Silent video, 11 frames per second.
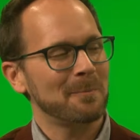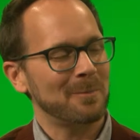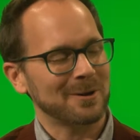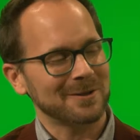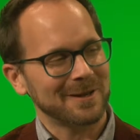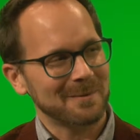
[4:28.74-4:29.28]

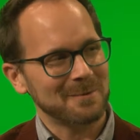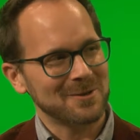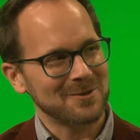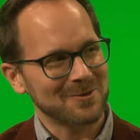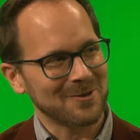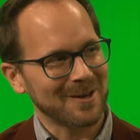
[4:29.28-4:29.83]
Part-time
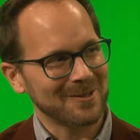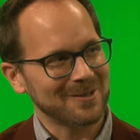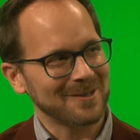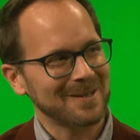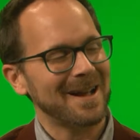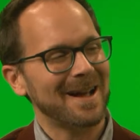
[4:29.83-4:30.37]

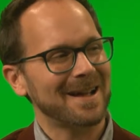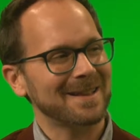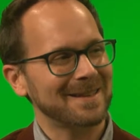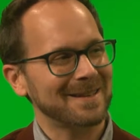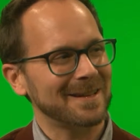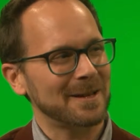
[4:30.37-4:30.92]
instructor at
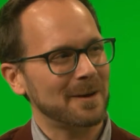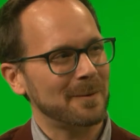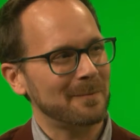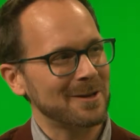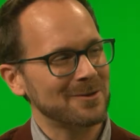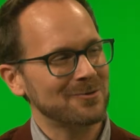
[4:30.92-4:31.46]
the
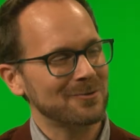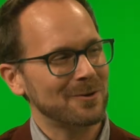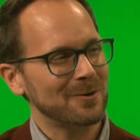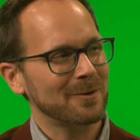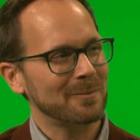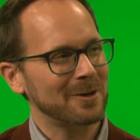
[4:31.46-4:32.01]

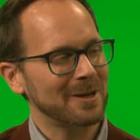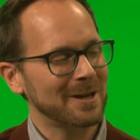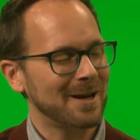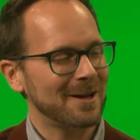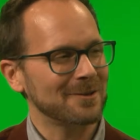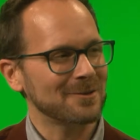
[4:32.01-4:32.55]
Metro Community
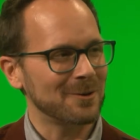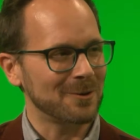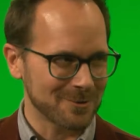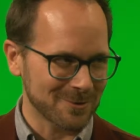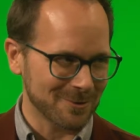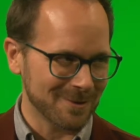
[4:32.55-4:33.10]
College Code
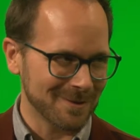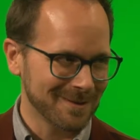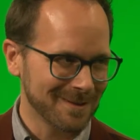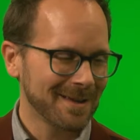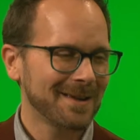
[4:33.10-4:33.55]
School.